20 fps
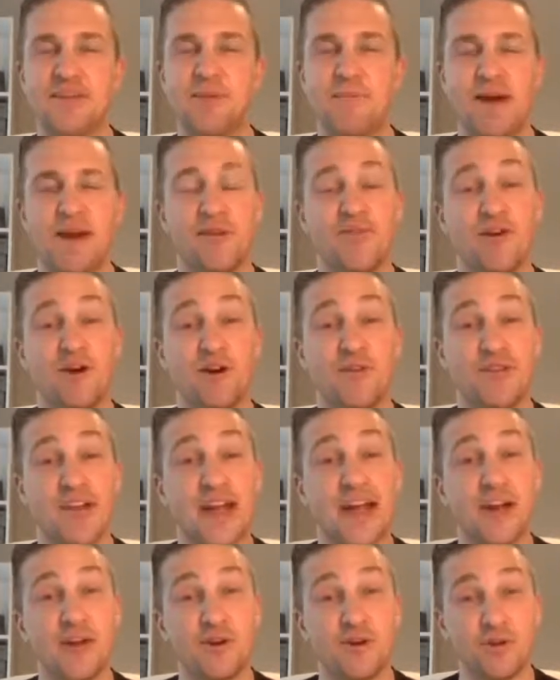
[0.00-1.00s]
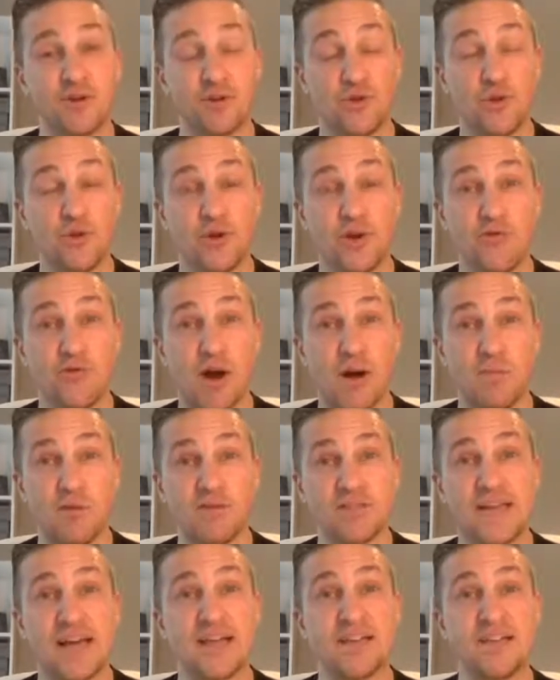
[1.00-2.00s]
you might have heard of a guy called Tony
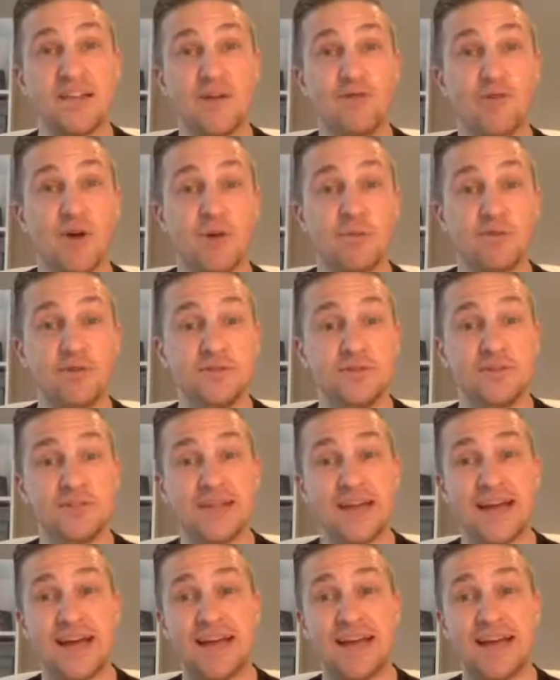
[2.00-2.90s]
Robbins, Anthony Robbins.